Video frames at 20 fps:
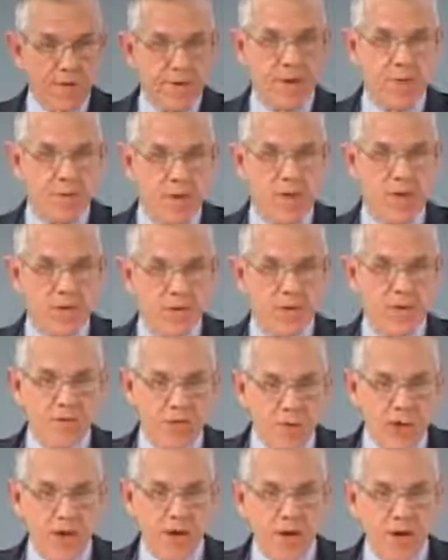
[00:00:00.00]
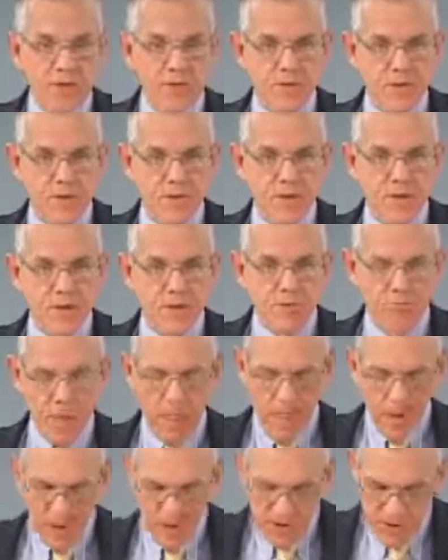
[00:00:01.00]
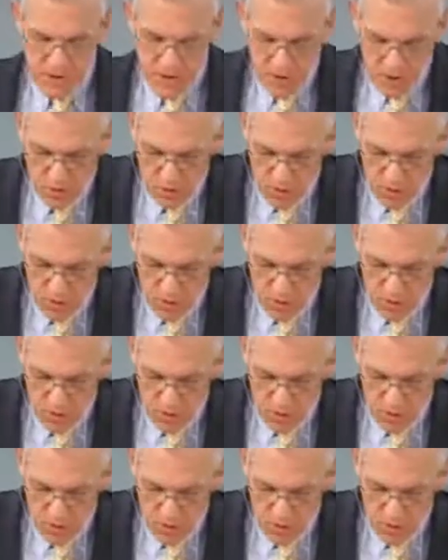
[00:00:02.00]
in millions of years. So,